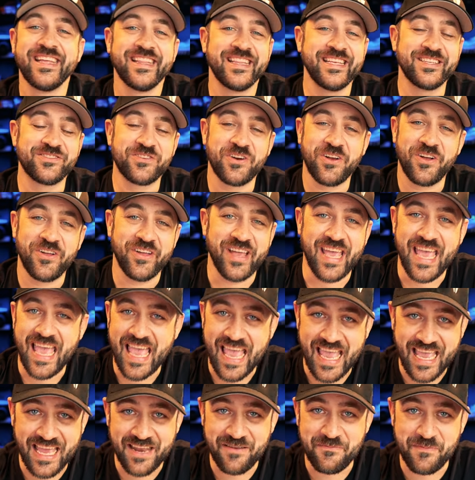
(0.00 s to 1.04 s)
These are all
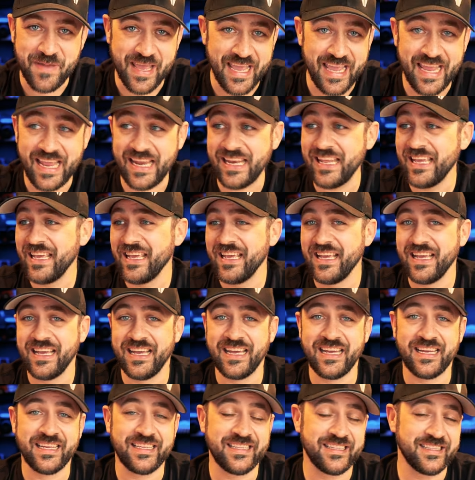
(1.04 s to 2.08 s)
handmade,
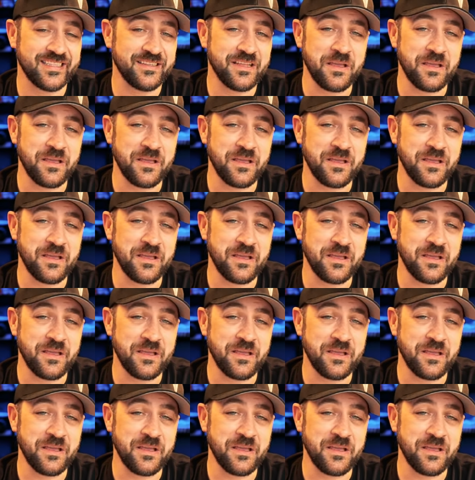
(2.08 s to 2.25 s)
uh,